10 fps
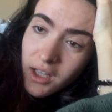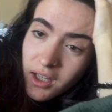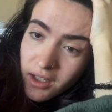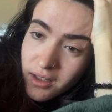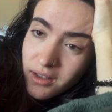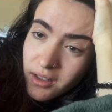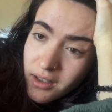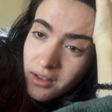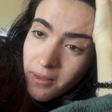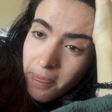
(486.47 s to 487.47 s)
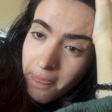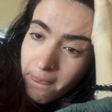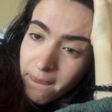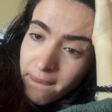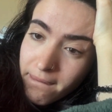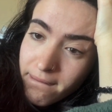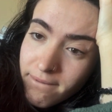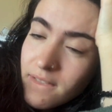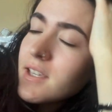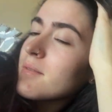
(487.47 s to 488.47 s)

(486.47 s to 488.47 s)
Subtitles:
and then get